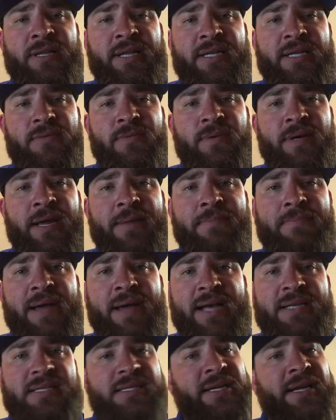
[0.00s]
that's when I'm
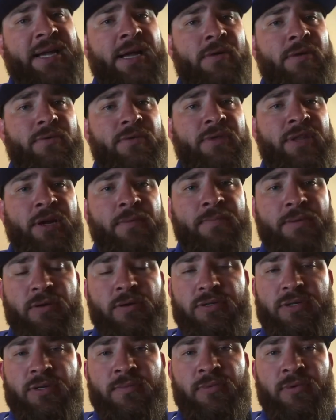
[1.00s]
passing out their
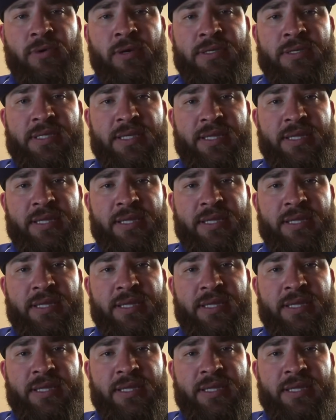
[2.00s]
poster boards